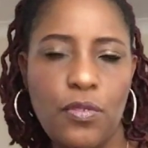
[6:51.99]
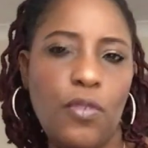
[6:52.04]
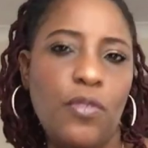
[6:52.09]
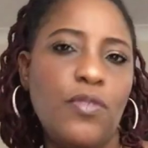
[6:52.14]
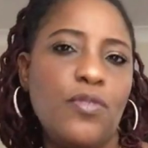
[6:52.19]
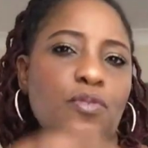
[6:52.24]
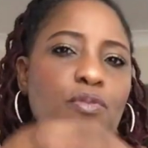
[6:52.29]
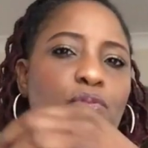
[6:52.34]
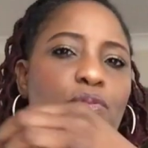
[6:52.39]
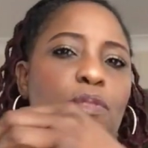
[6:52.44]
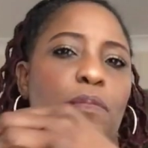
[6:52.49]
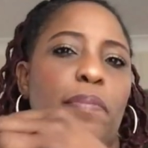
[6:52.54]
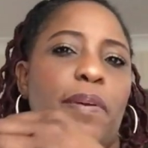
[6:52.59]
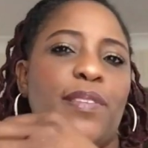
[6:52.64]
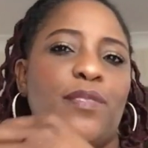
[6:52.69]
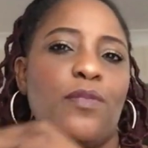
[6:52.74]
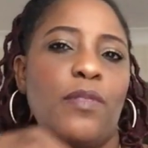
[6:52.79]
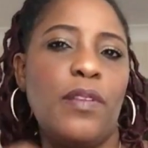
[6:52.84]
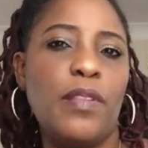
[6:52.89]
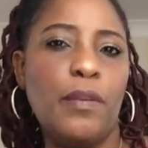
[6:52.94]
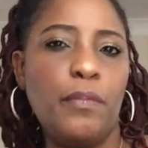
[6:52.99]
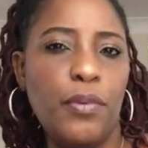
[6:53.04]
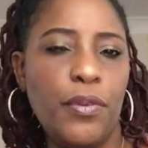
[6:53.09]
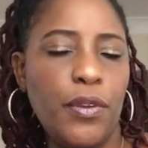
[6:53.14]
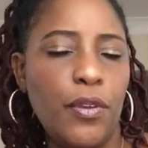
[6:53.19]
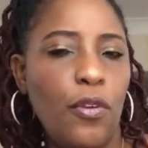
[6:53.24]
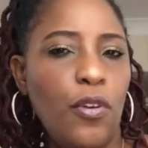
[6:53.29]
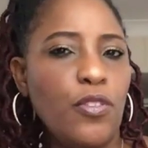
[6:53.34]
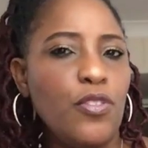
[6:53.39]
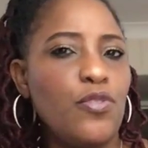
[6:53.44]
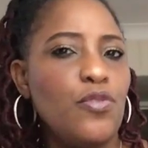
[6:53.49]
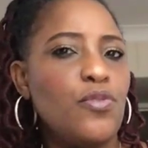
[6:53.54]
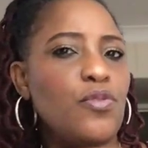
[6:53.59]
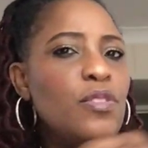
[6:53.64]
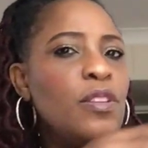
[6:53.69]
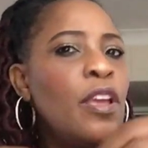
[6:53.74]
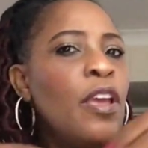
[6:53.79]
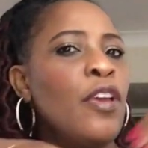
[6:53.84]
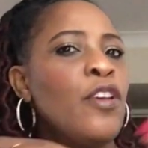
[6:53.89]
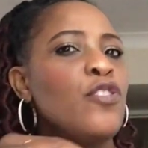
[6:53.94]
God is using Pastor Adeboye, God is
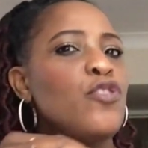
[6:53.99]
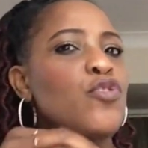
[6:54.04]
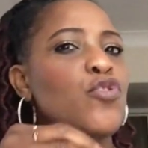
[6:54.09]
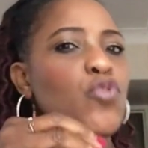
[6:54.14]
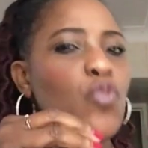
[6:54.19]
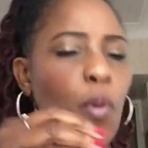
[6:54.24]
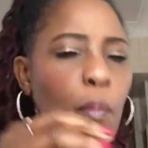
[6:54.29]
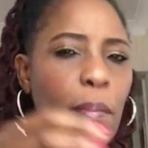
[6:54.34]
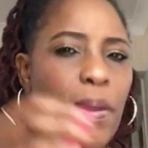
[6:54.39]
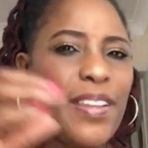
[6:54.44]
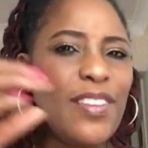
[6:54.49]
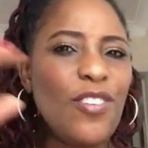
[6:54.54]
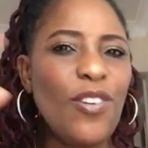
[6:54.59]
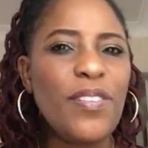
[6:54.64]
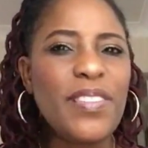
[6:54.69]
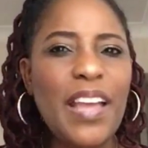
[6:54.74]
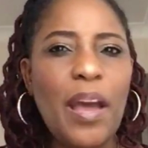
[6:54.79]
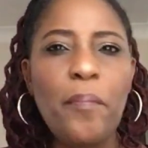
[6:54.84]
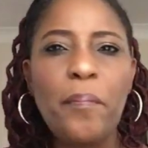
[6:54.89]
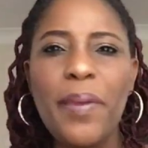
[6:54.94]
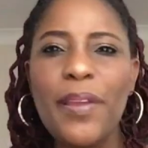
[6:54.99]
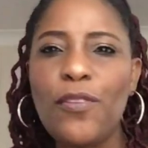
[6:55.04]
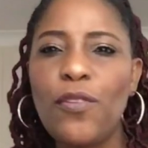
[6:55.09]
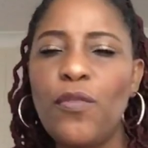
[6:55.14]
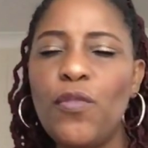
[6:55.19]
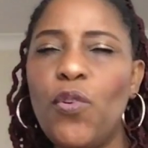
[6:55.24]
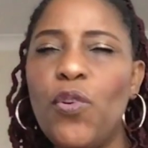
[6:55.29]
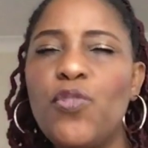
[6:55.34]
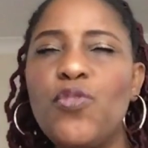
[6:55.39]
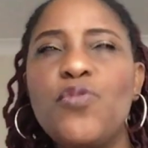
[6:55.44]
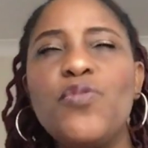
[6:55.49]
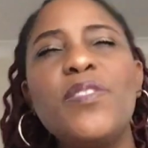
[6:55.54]
using so many other men of God.